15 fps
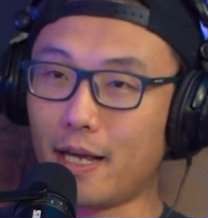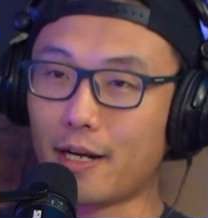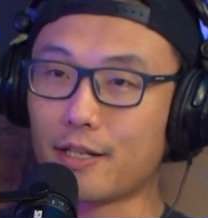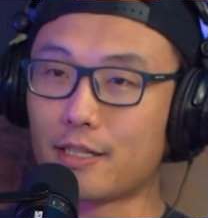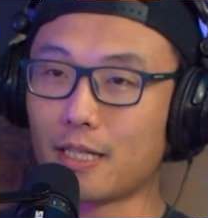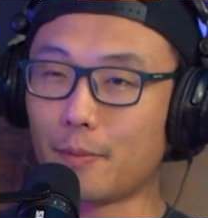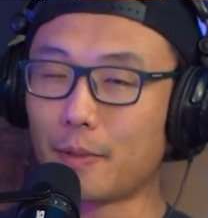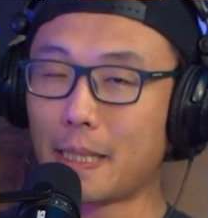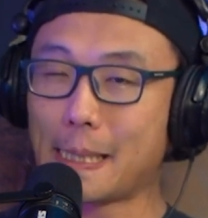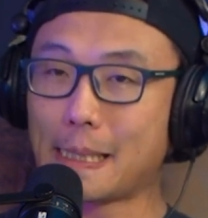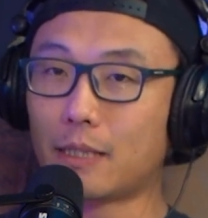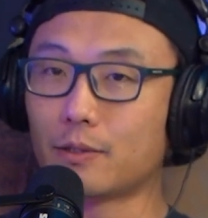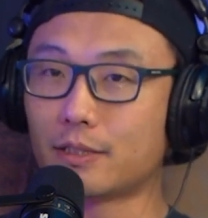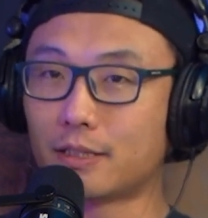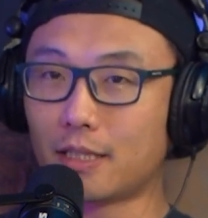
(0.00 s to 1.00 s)
and it's something he
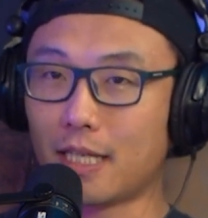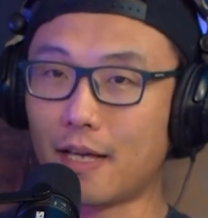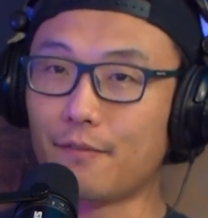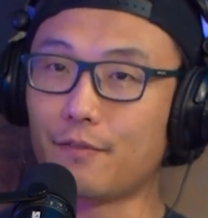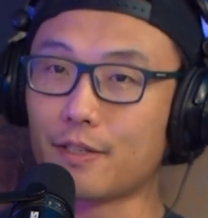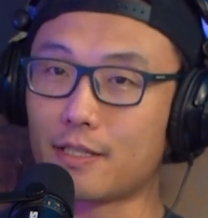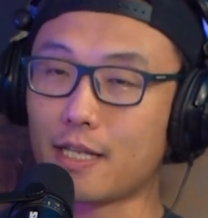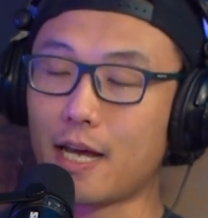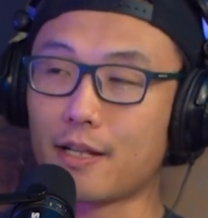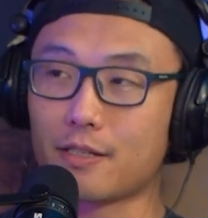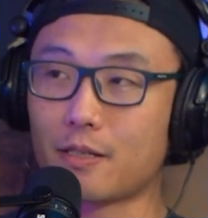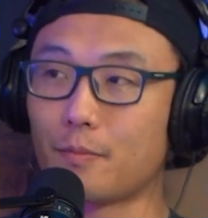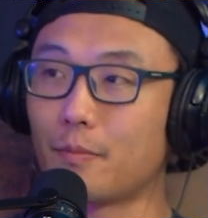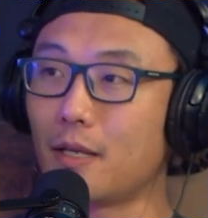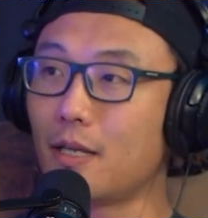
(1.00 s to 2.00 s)
always
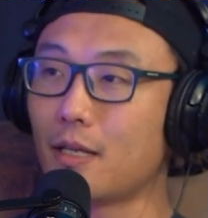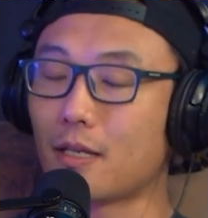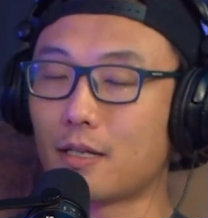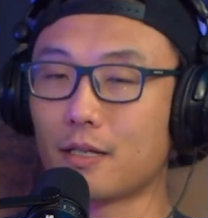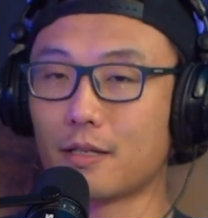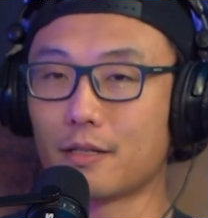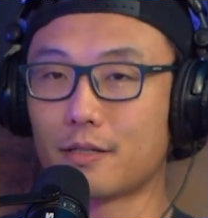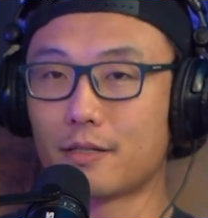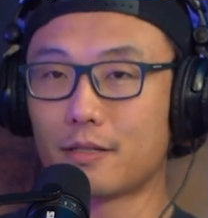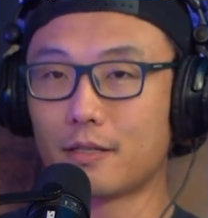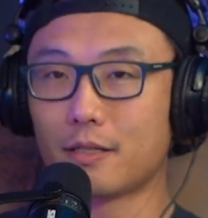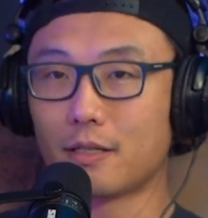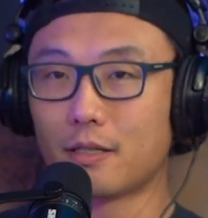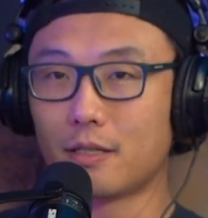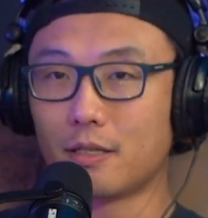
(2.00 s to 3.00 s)
emphasized to me because
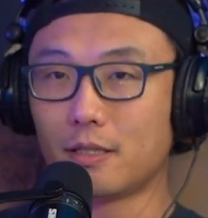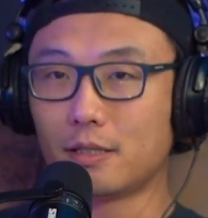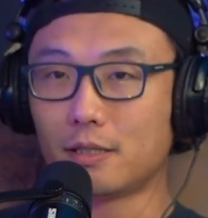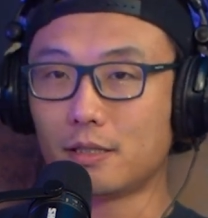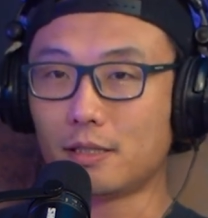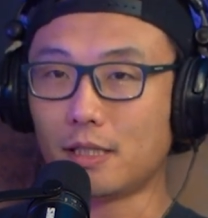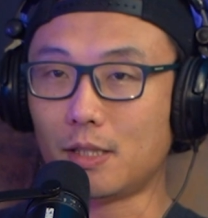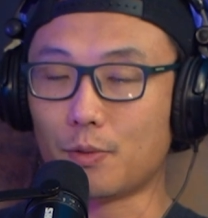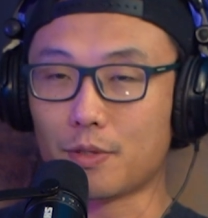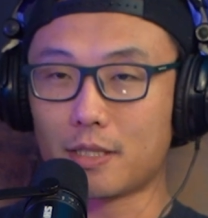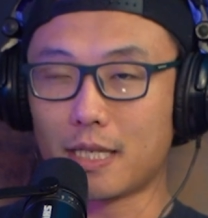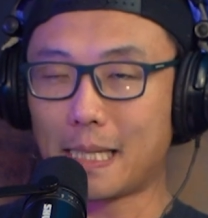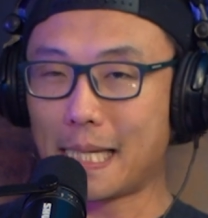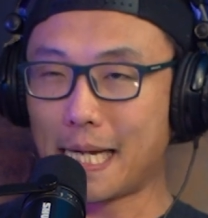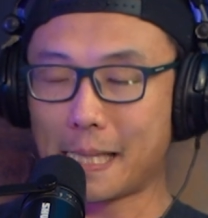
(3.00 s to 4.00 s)
he would
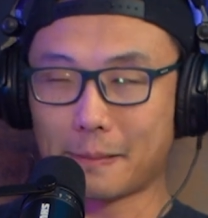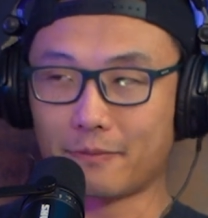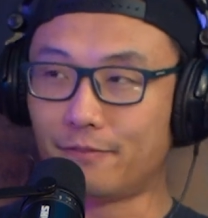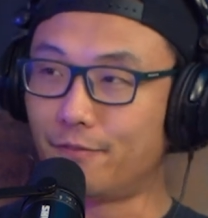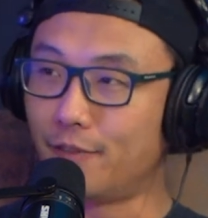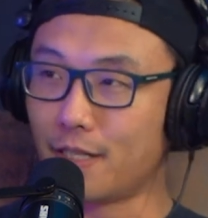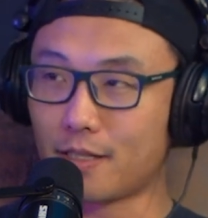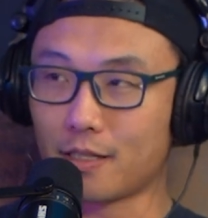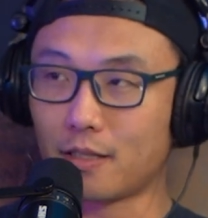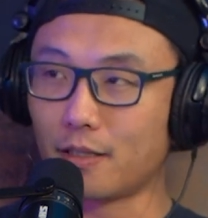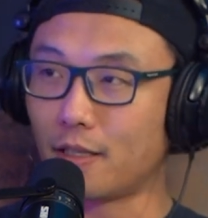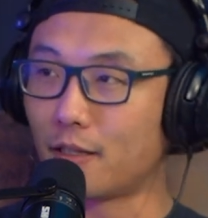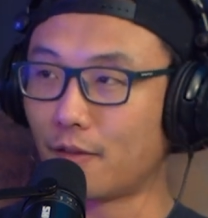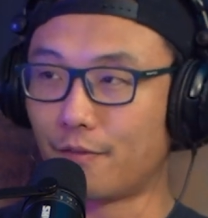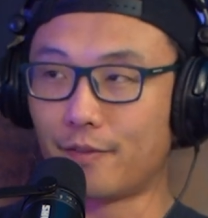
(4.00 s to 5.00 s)
say, yeah,
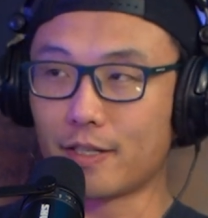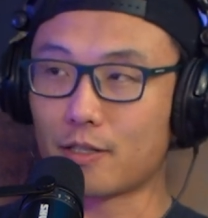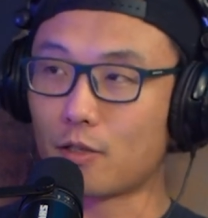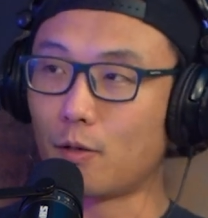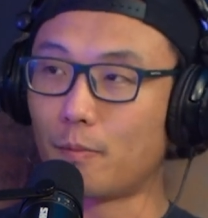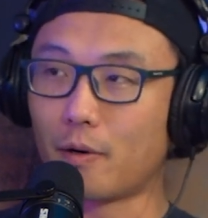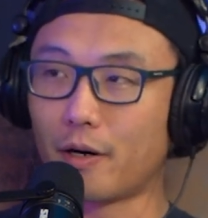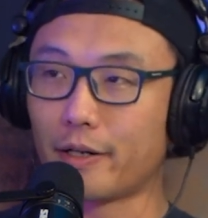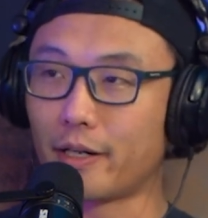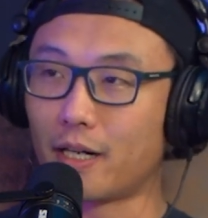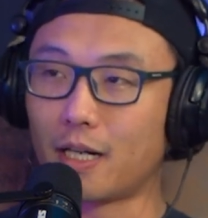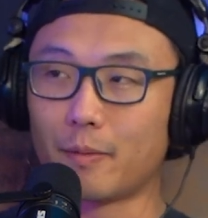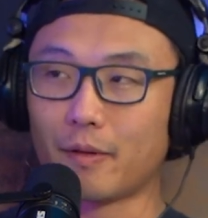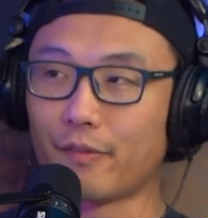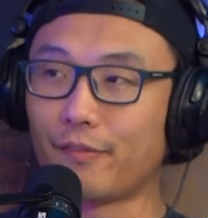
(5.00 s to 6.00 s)
physically, the physical part, you're
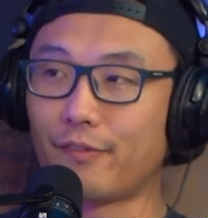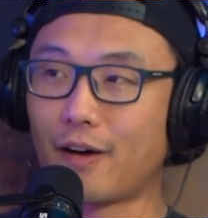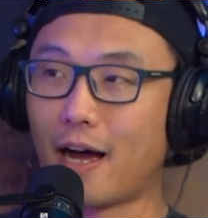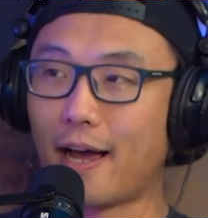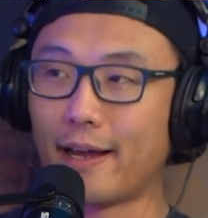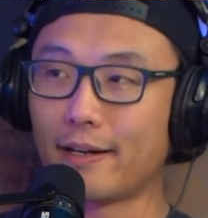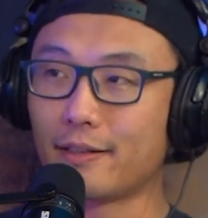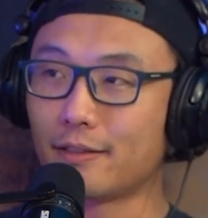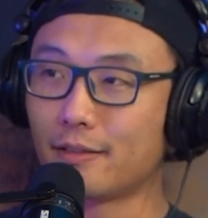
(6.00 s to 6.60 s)
gonna be fine,